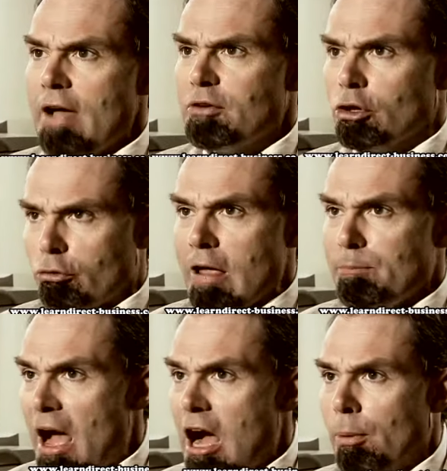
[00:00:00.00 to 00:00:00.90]
I've got a
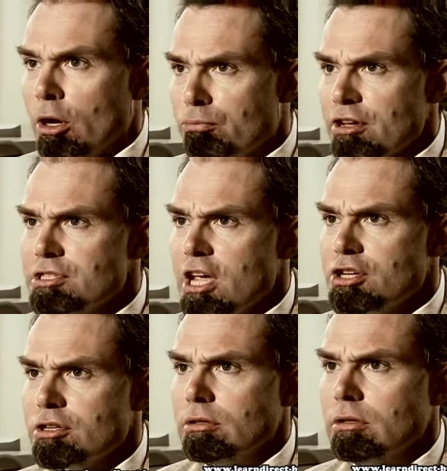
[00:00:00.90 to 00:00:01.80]
great PowerPoint
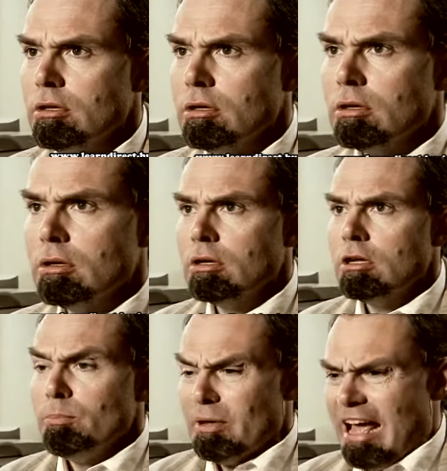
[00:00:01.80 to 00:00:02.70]
presentation. I'm
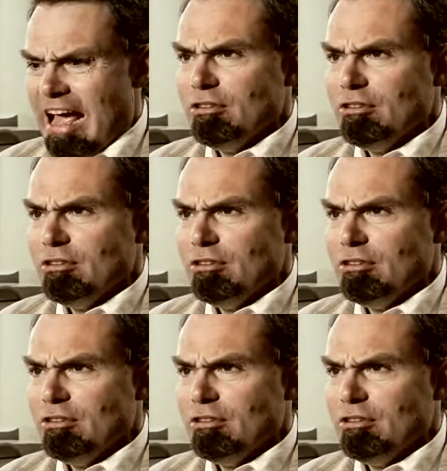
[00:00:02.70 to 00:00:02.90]
convinced. But I